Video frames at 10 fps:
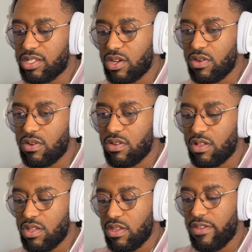So
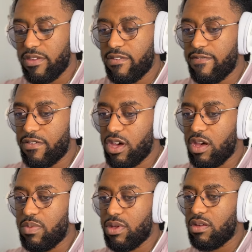
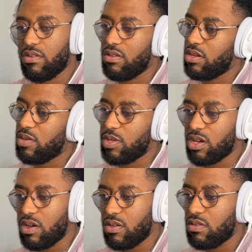verb, there we
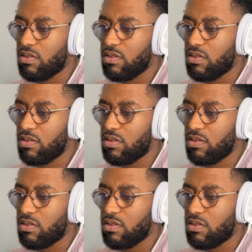go.